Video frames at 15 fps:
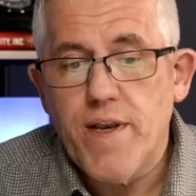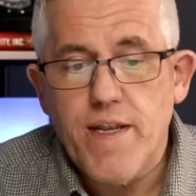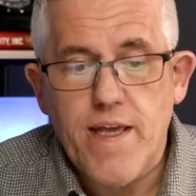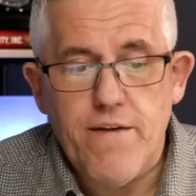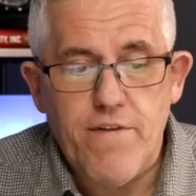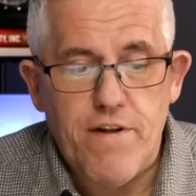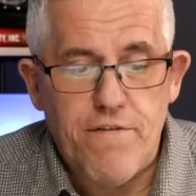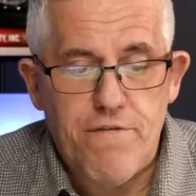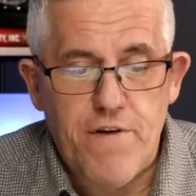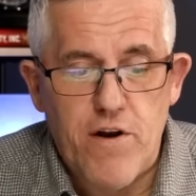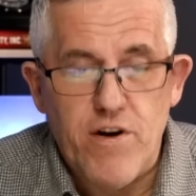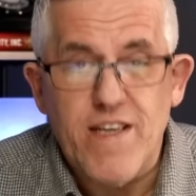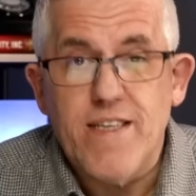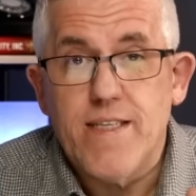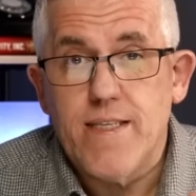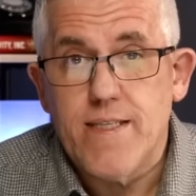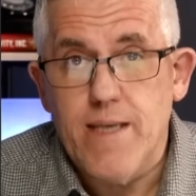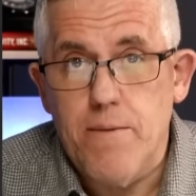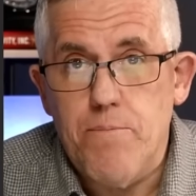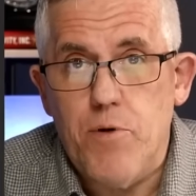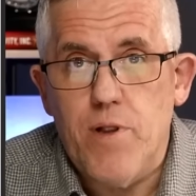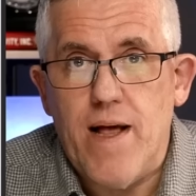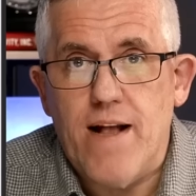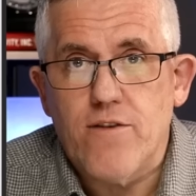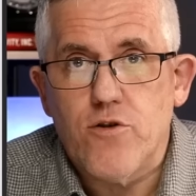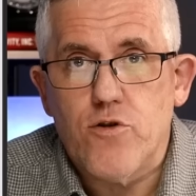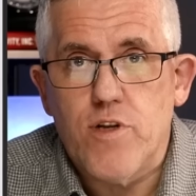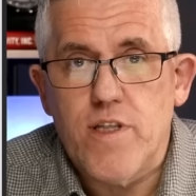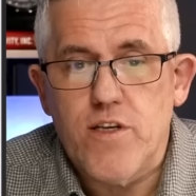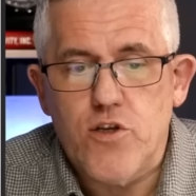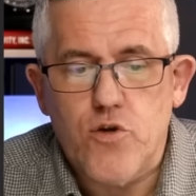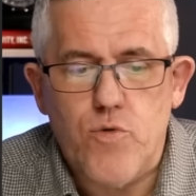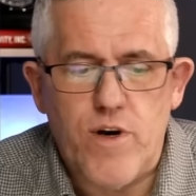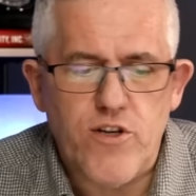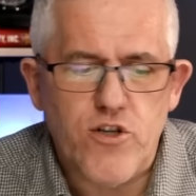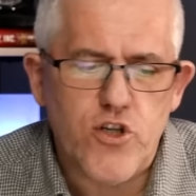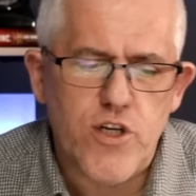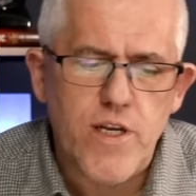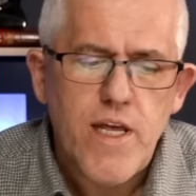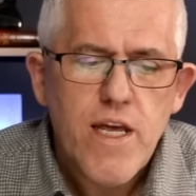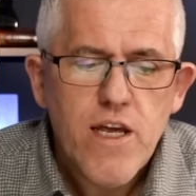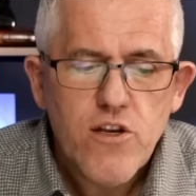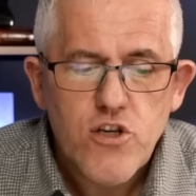to give it a fairly simple answer to this question,